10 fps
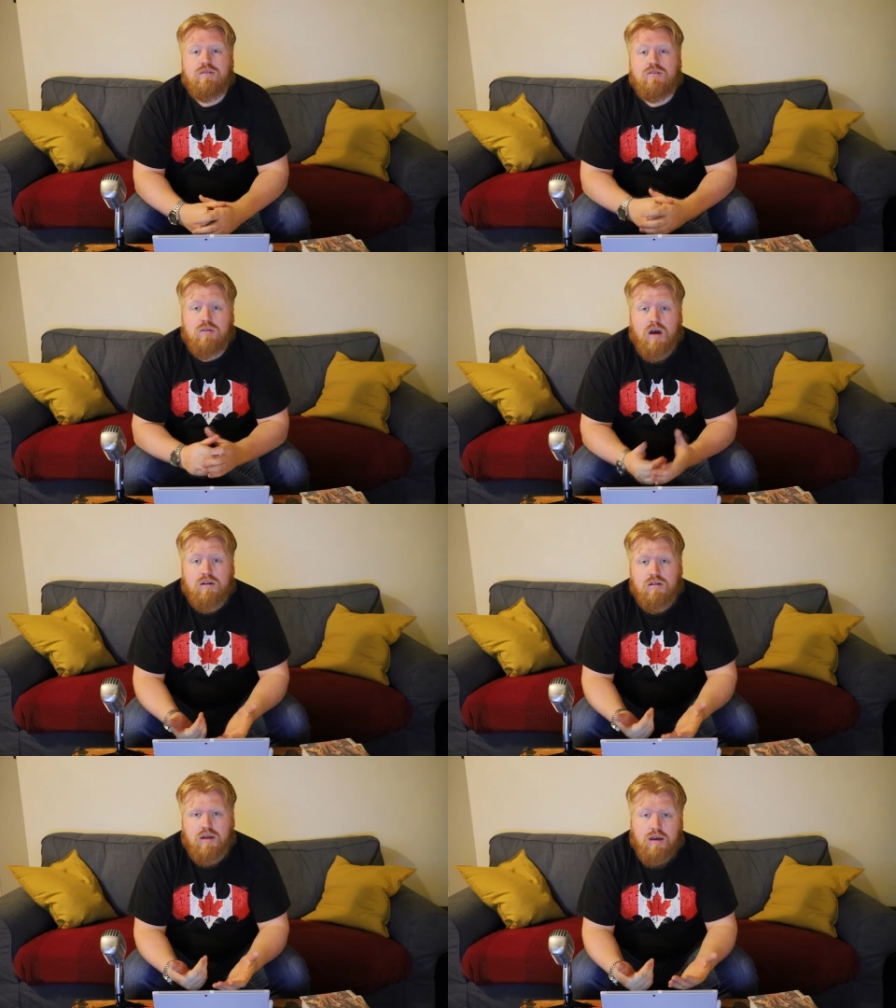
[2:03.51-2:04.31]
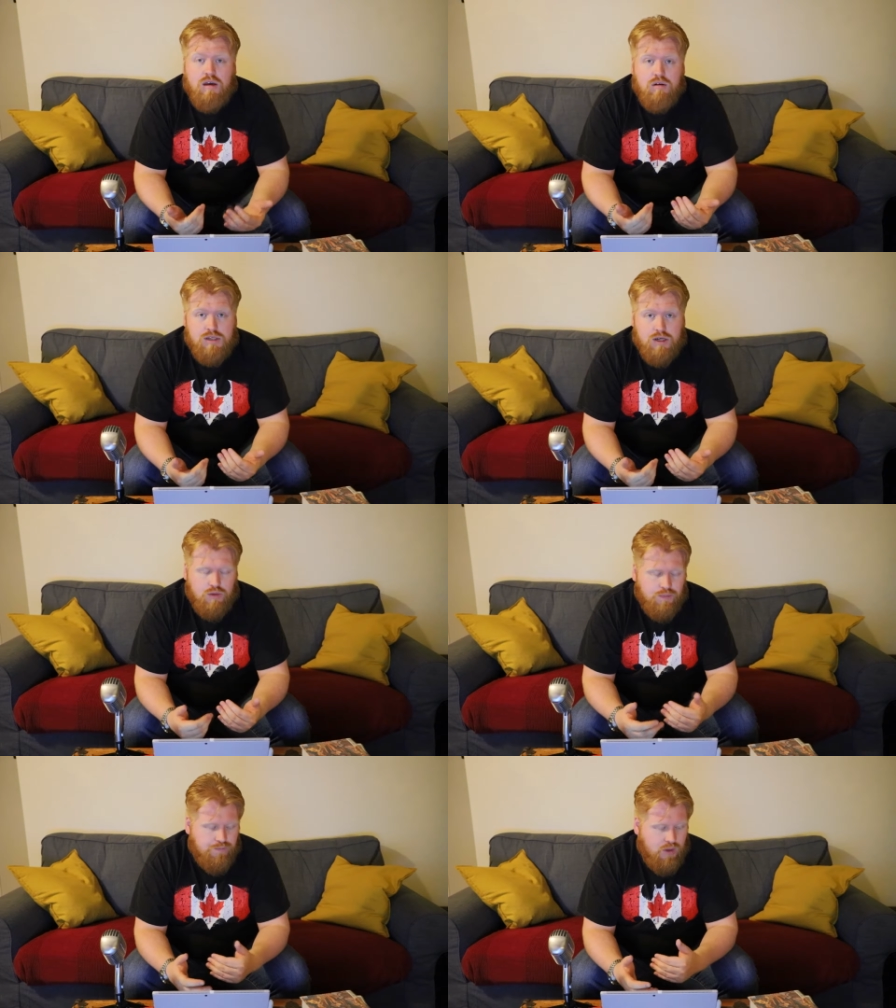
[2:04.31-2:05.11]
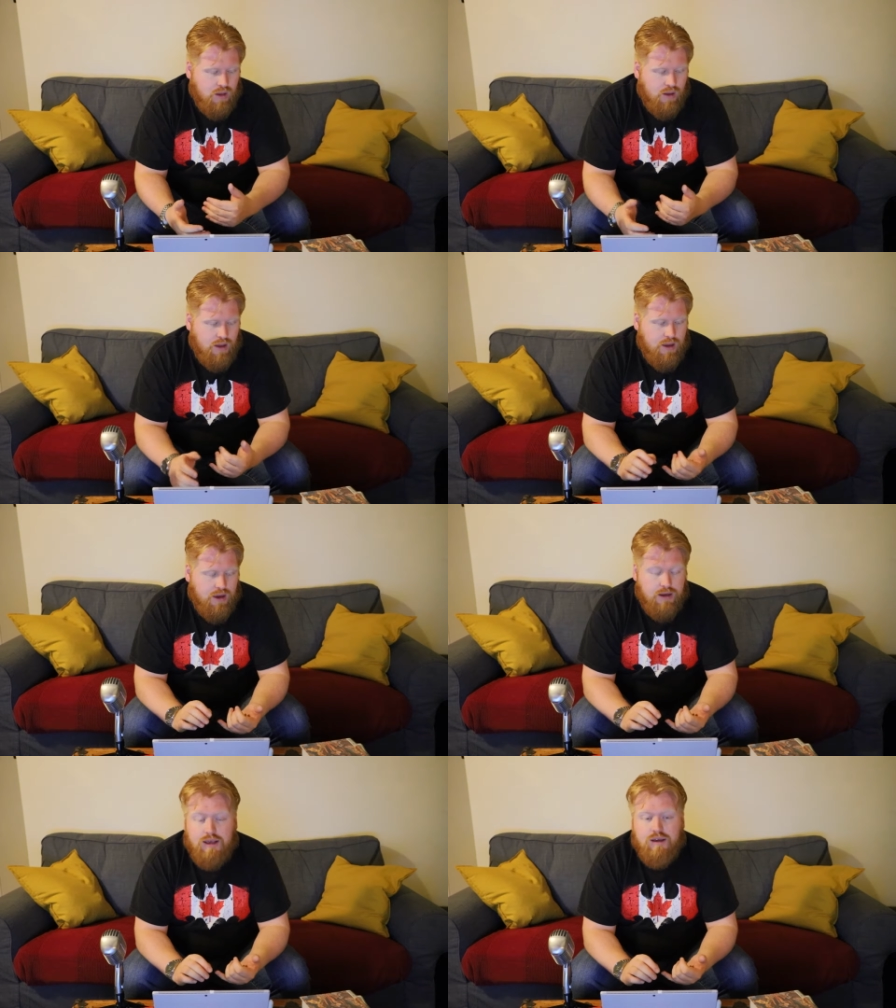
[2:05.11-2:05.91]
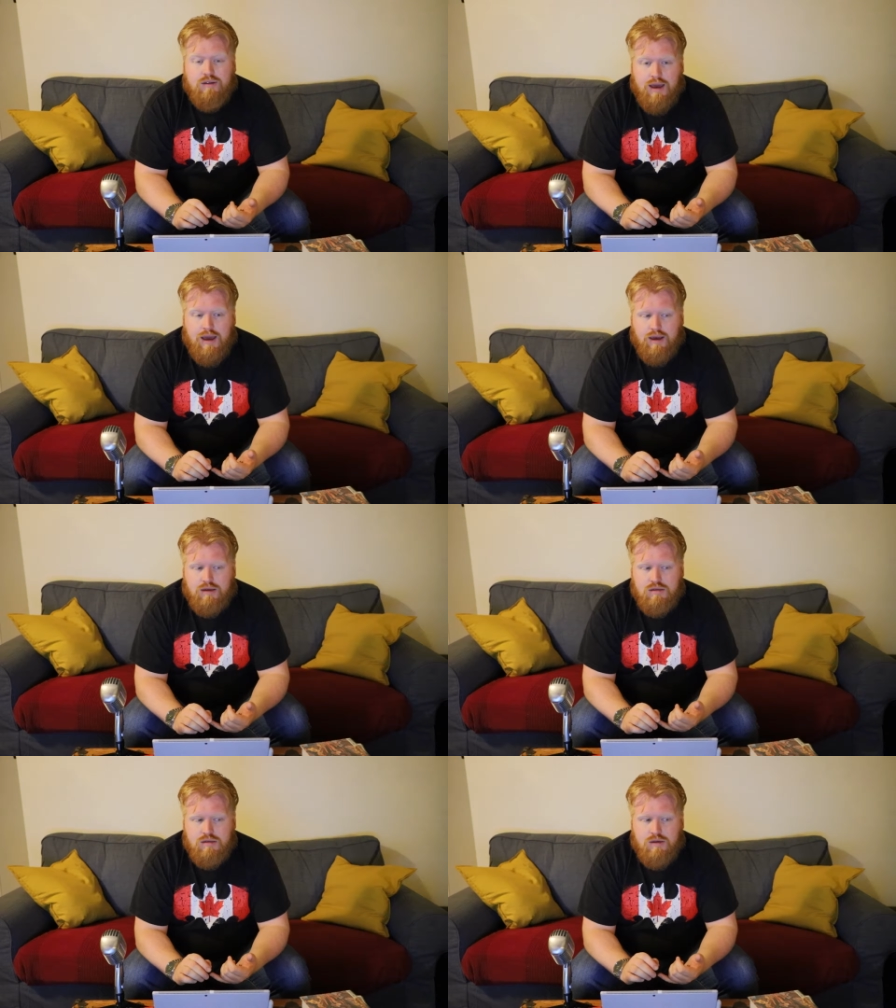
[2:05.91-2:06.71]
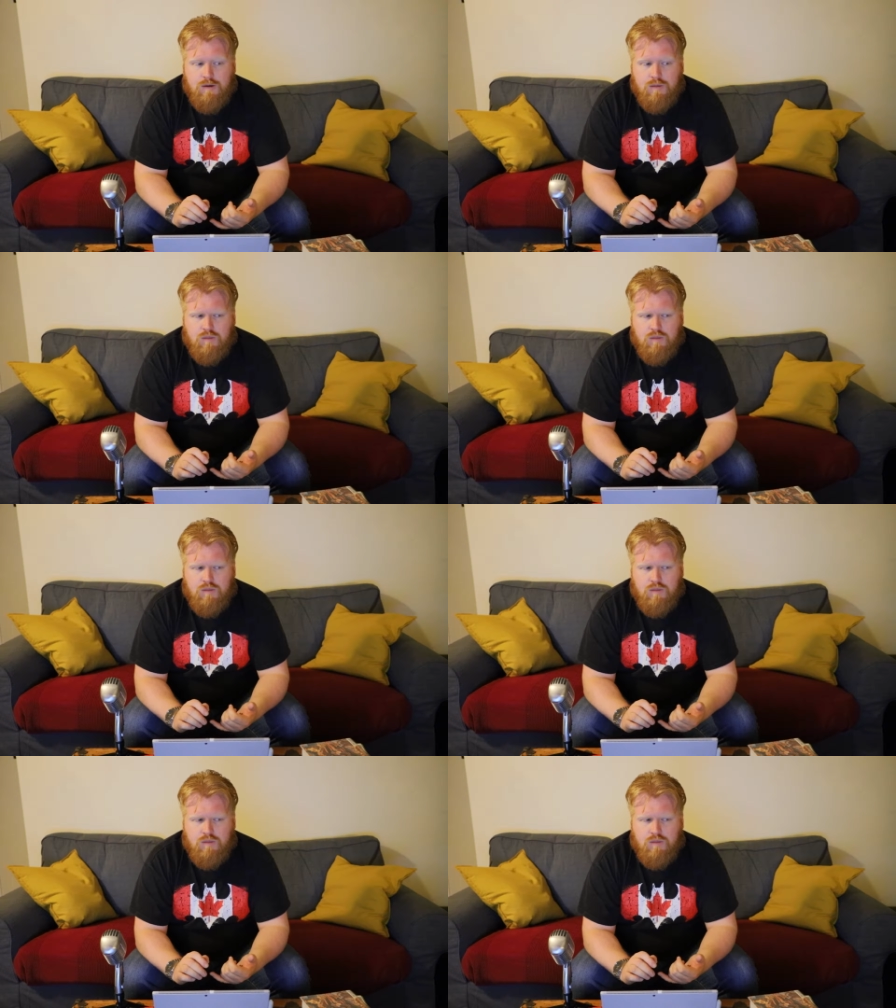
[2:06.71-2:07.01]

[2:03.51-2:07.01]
So Dr. Light goes out and he attacks,